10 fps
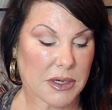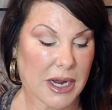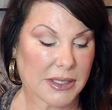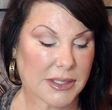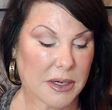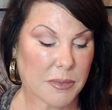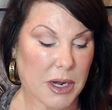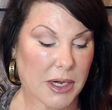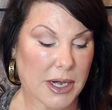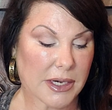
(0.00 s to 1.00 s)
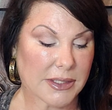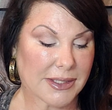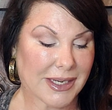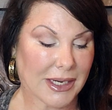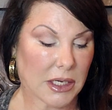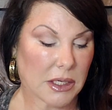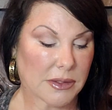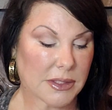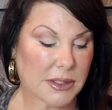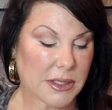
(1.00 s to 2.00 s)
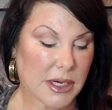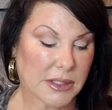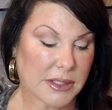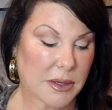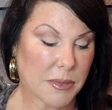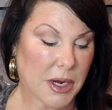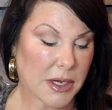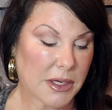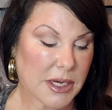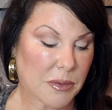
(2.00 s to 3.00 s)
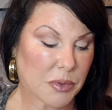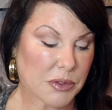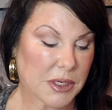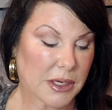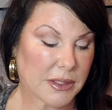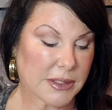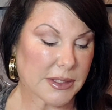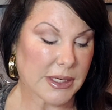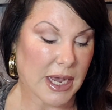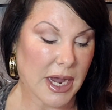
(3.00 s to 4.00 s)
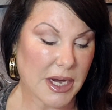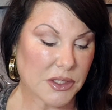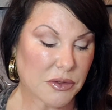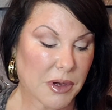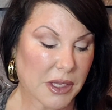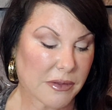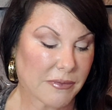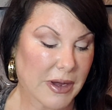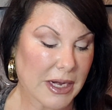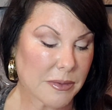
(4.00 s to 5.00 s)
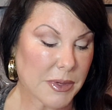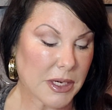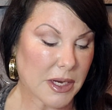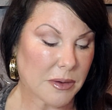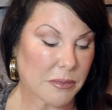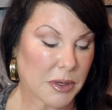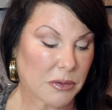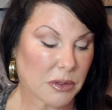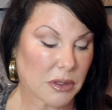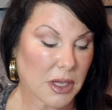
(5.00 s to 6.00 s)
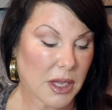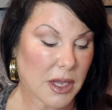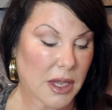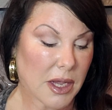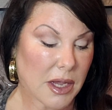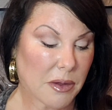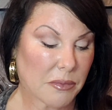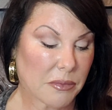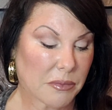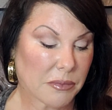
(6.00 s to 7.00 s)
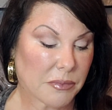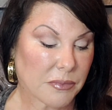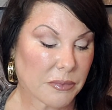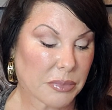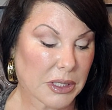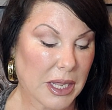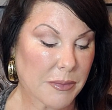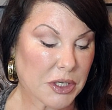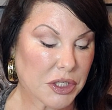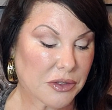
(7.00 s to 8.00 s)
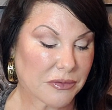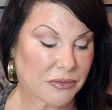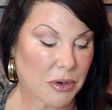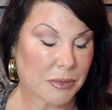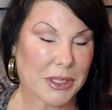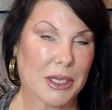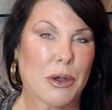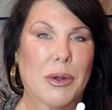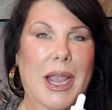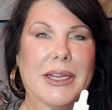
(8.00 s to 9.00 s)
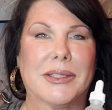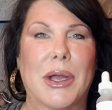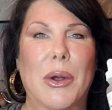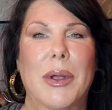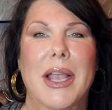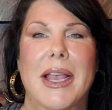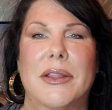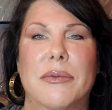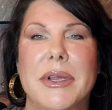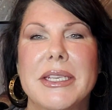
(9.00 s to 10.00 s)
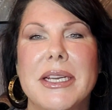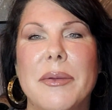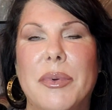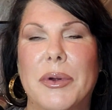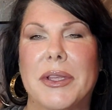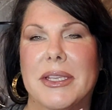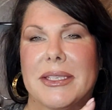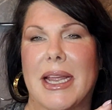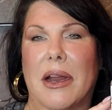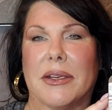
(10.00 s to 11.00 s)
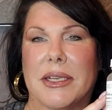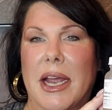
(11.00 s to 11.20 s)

Niacinamide and zinc. This is niacinamide, 10%. This is a high strength vitamin and mineral blemish formula. Okay, so the reason I'm pointing this out